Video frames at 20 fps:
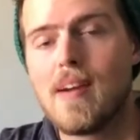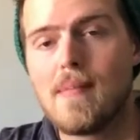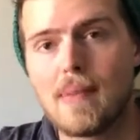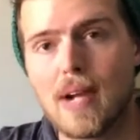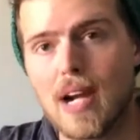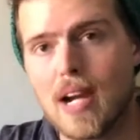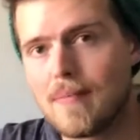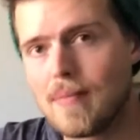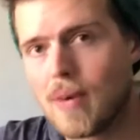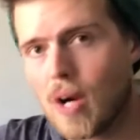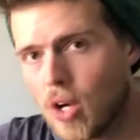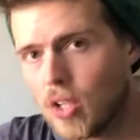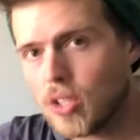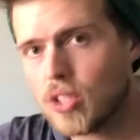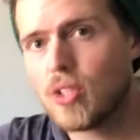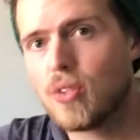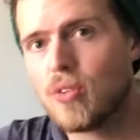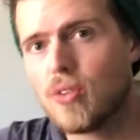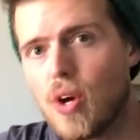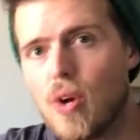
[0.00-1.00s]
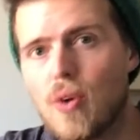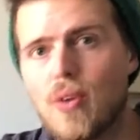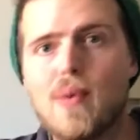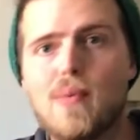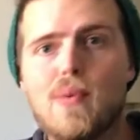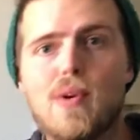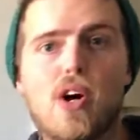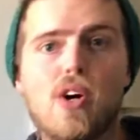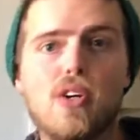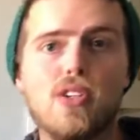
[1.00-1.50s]
But I also know
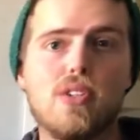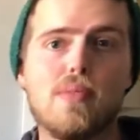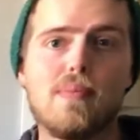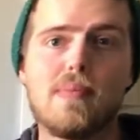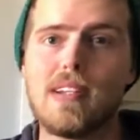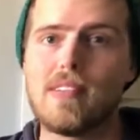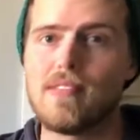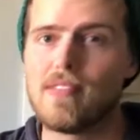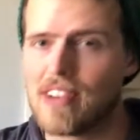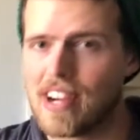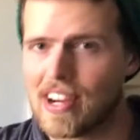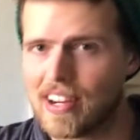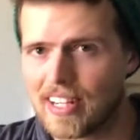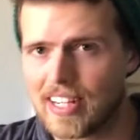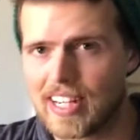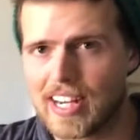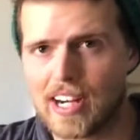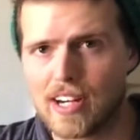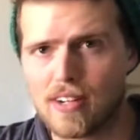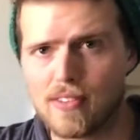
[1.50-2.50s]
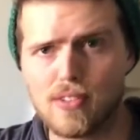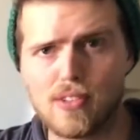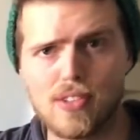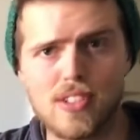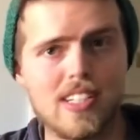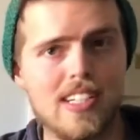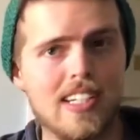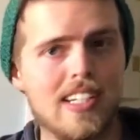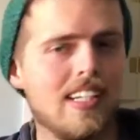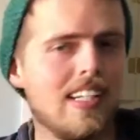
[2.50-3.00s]
that we're also being very careful
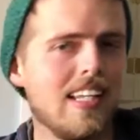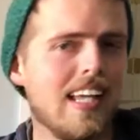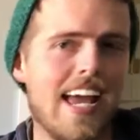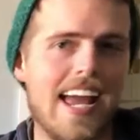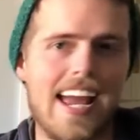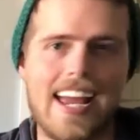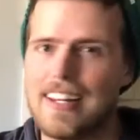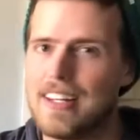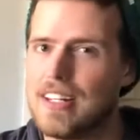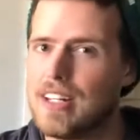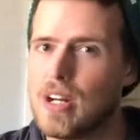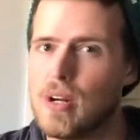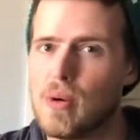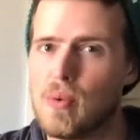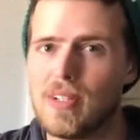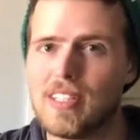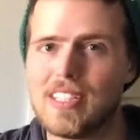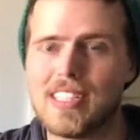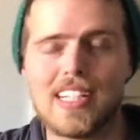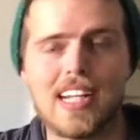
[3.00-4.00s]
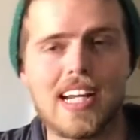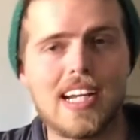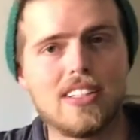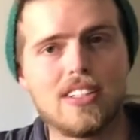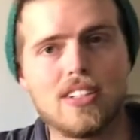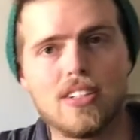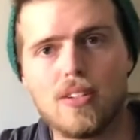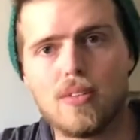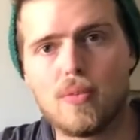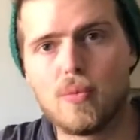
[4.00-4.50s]
still. And, you know, Wednesday
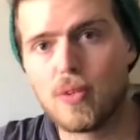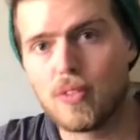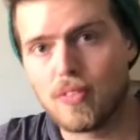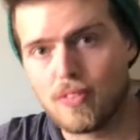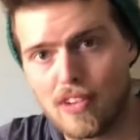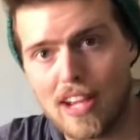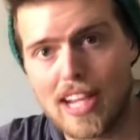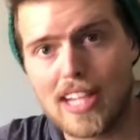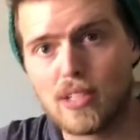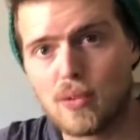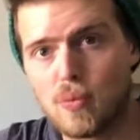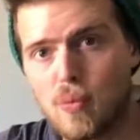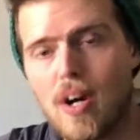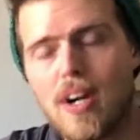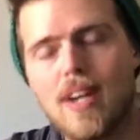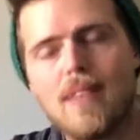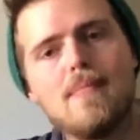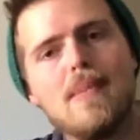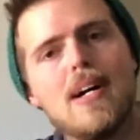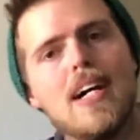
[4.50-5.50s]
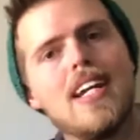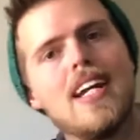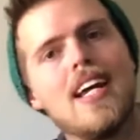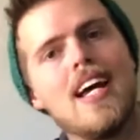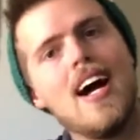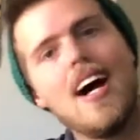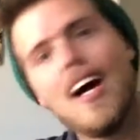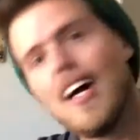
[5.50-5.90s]
nights we're in phase one. But